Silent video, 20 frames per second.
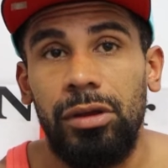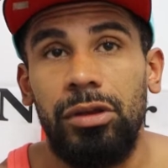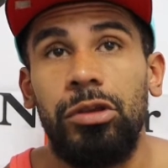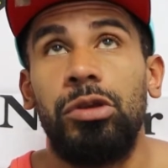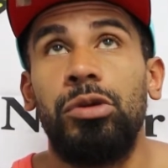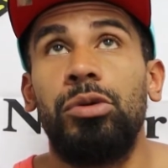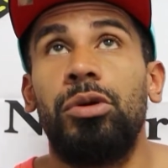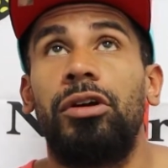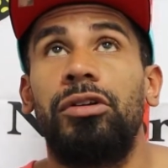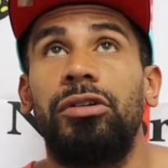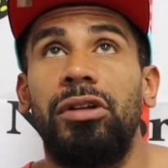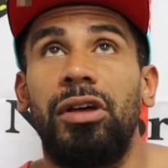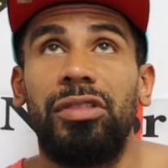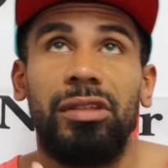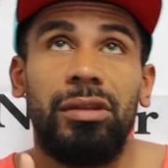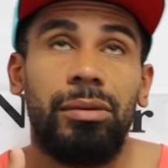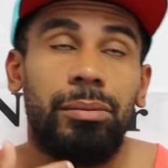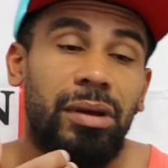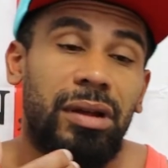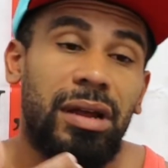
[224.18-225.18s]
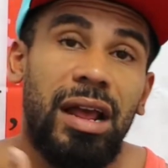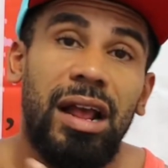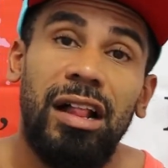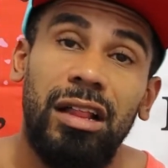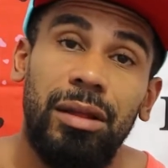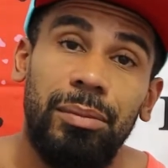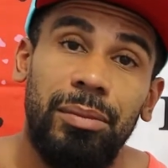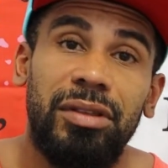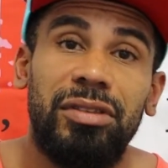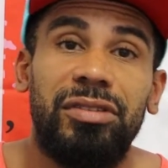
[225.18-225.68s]
You are nothing but
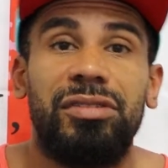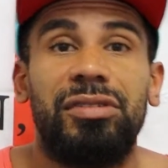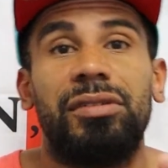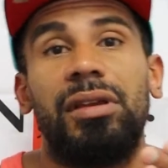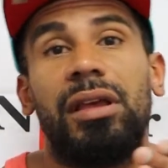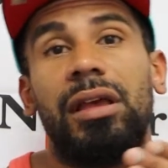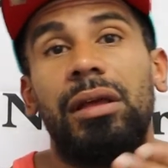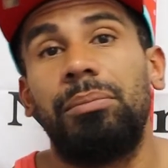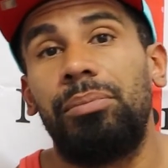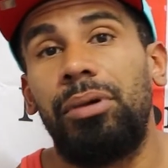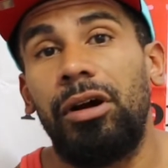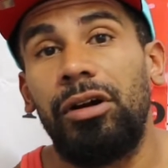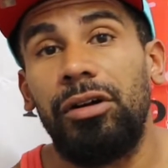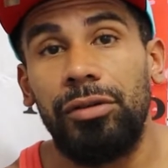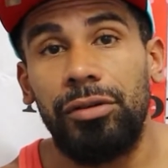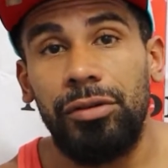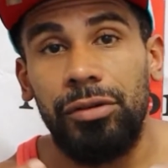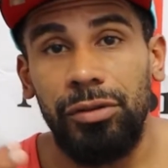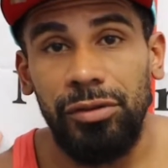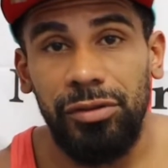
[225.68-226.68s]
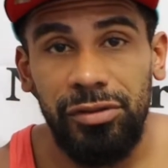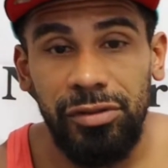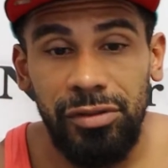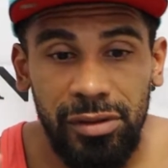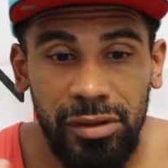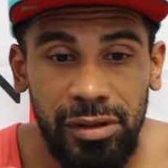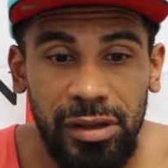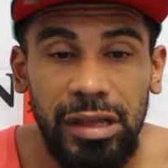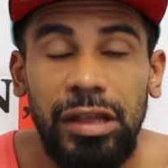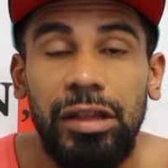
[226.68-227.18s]
elements and
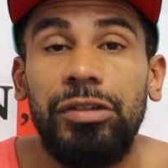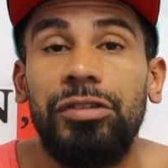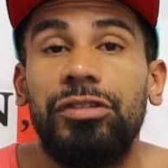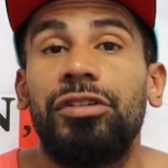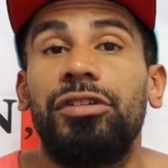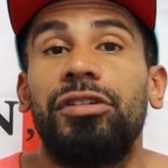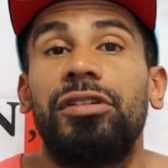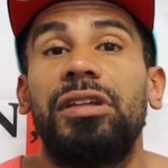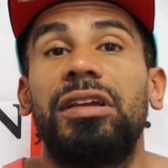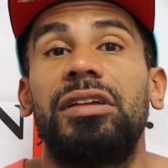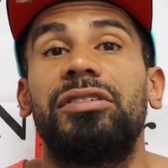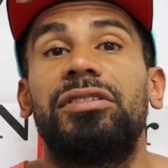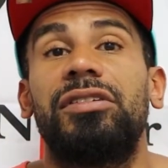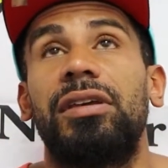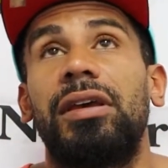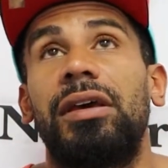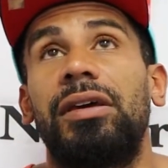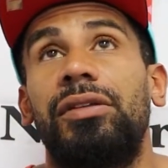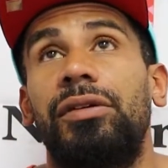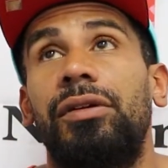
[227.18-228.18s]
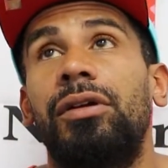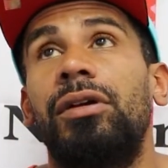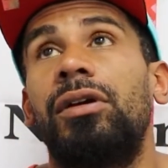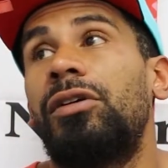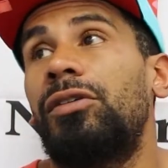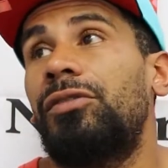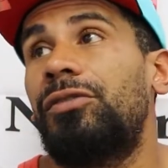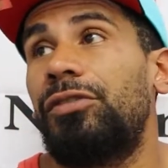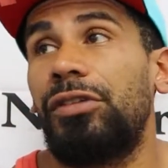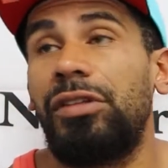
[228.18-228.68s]
particles interlinked together
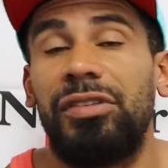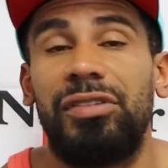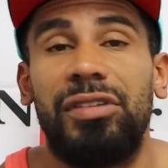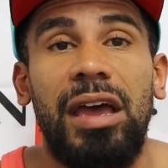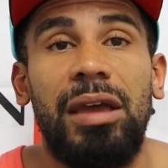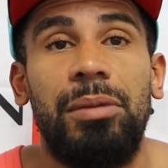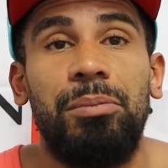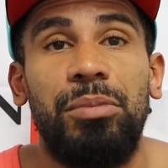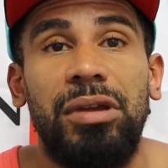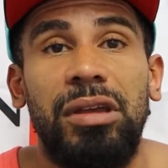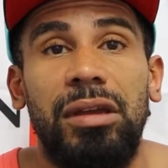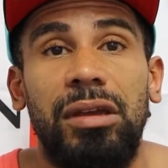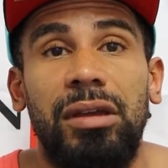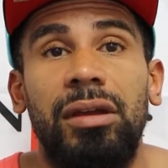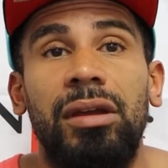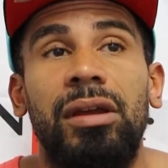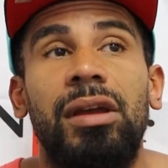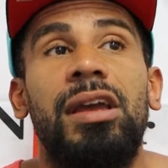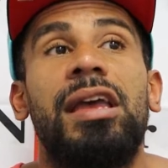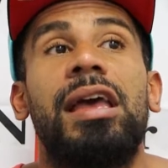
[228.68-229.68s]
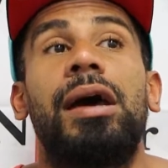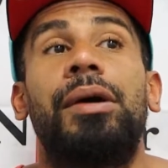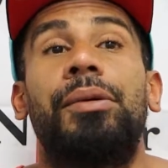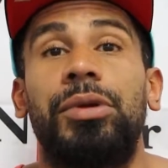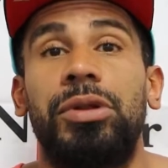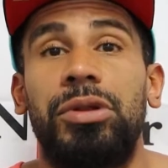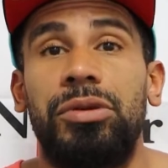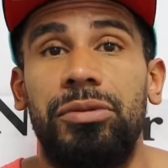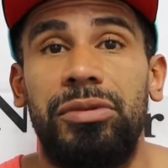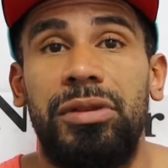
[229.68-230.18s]
for the time being, and
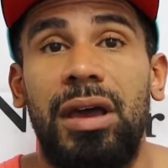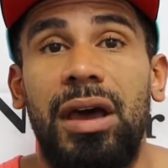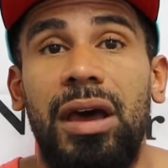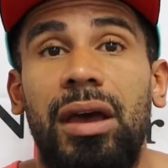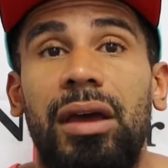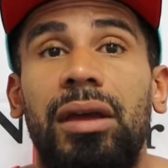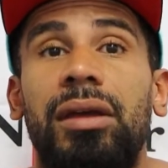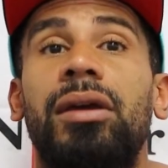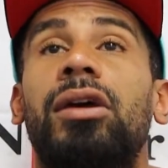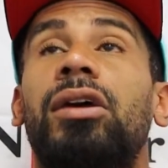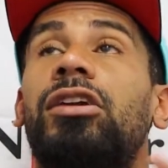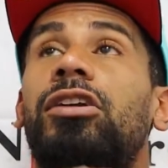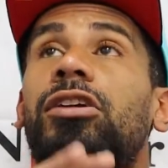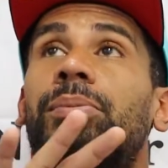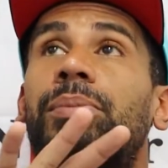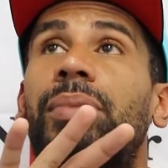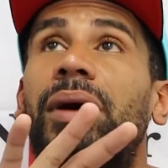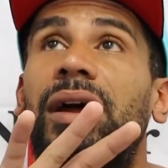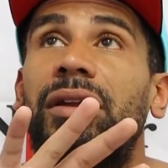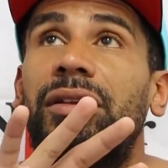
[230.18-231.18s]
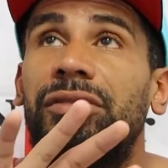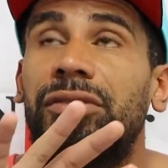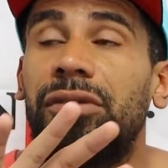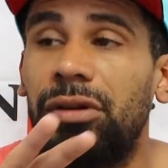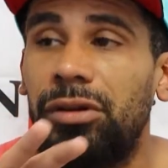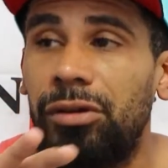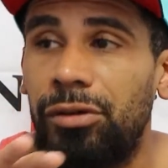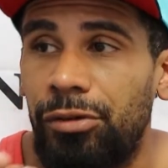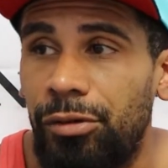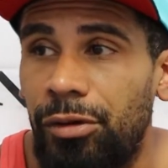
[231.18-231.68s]
when you die, your body is
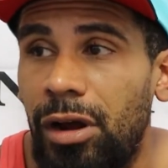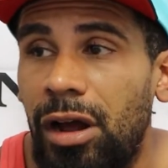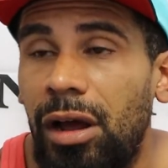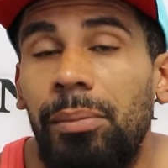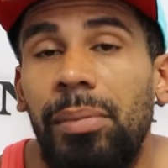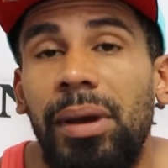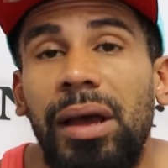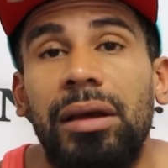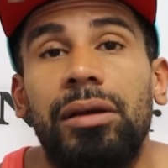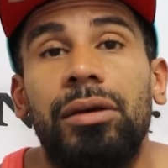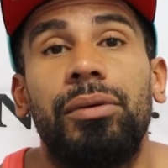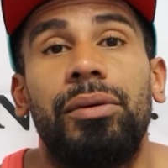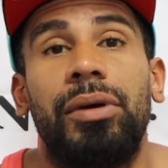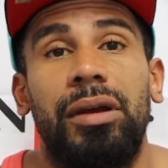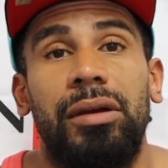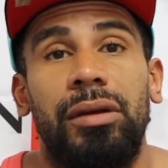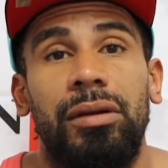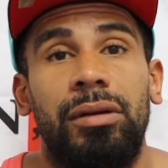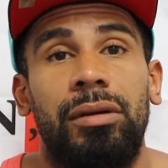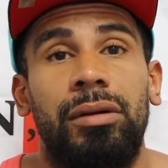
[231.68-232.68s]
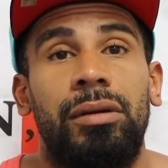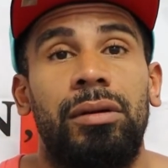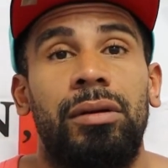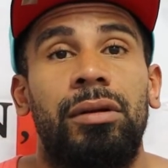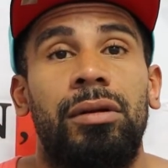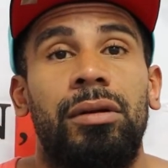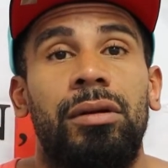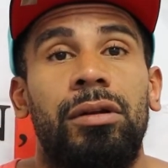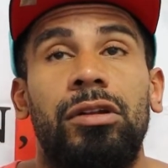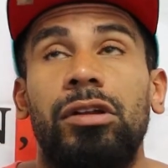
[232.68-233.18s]
going to rot back away.
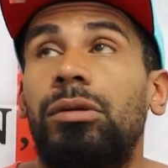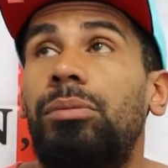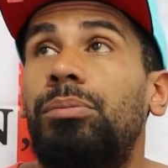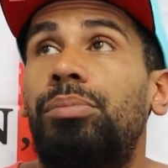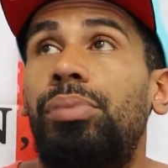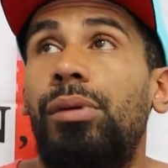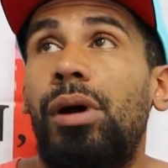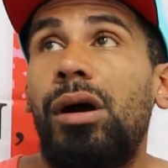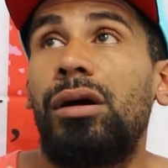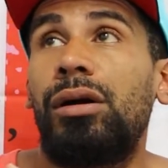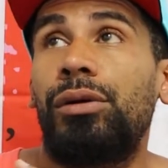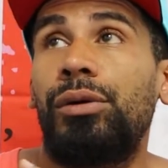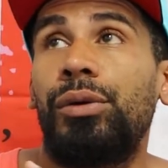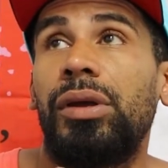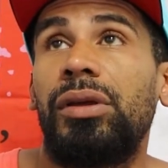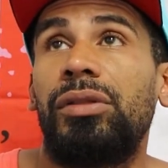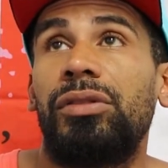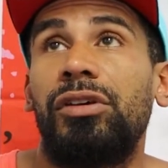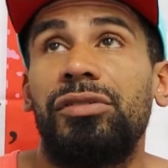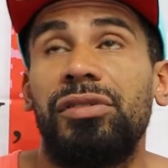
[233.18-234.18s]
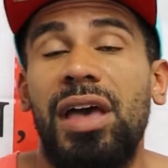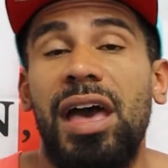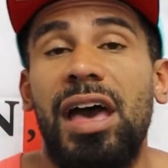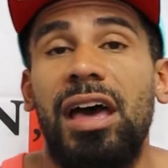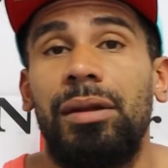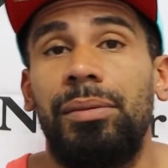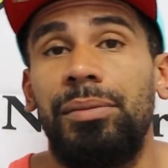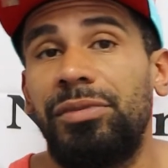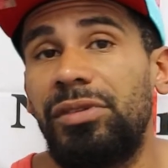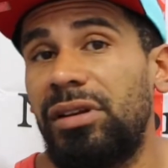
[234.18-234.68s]
You're borrowing those
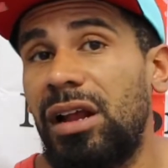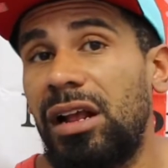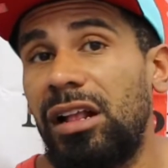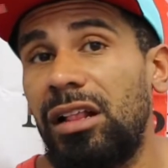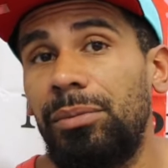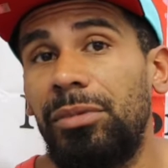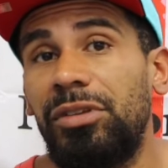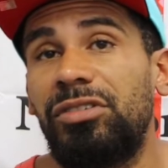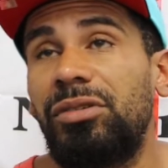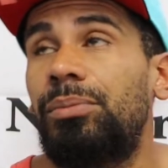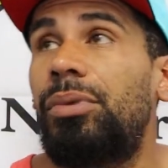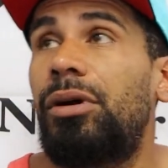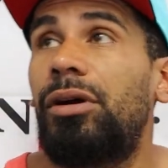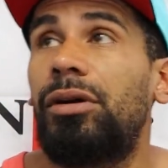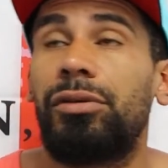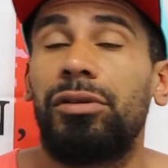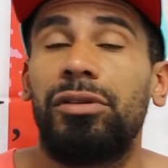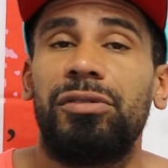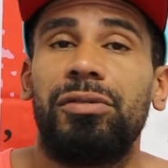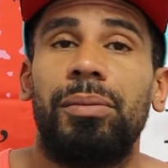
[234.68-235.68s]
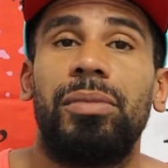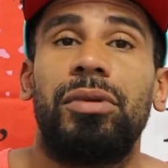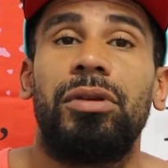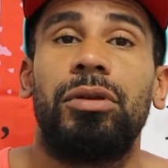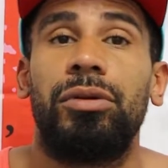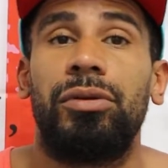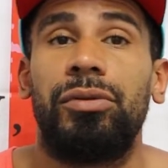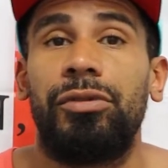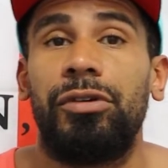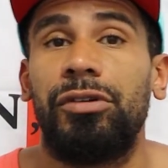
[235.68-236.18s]
atoms and elements and particles from the
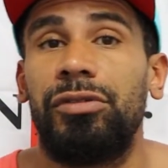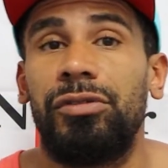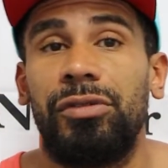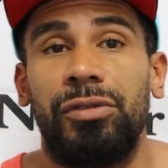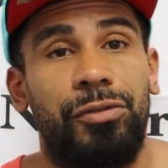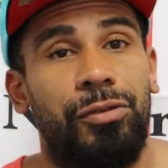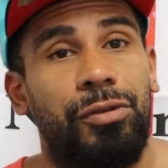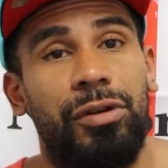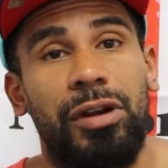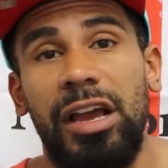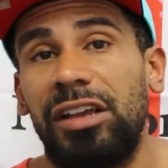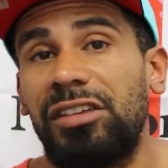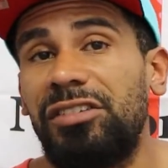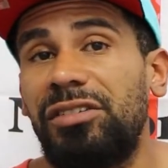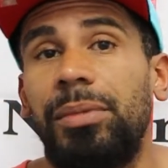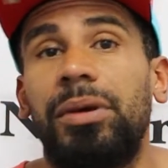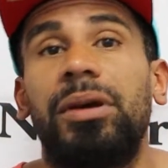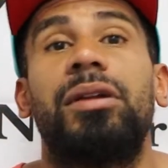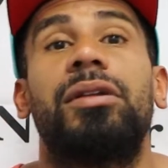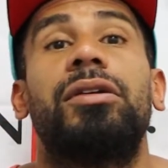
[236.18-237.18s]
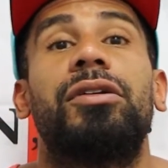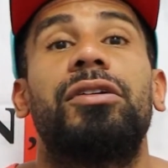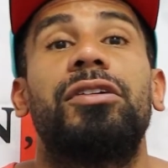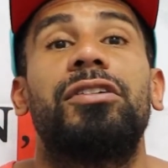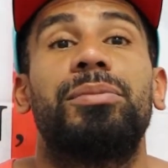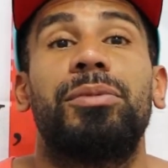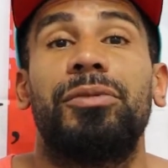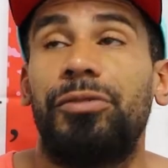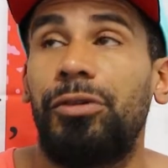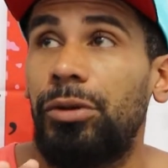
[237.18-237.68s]
universe for X amount of
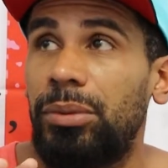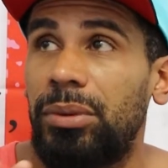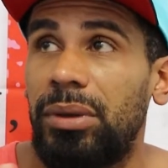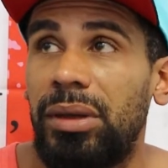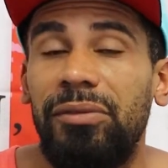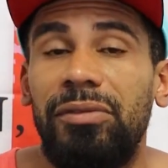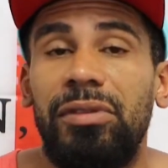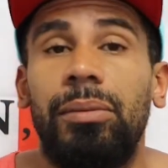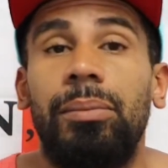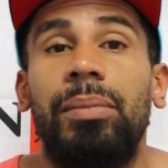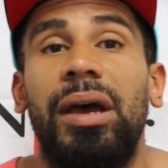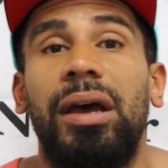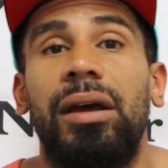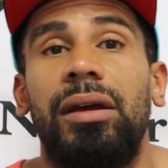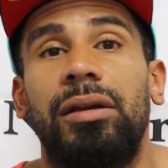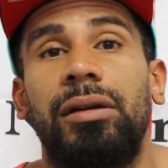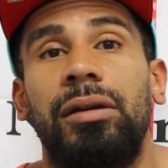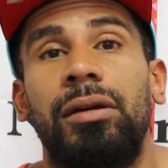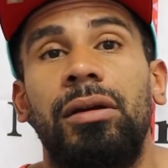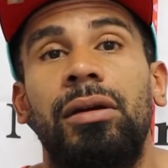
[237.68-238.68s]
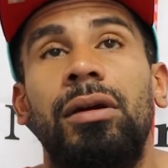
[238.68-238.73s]
years before you give them back.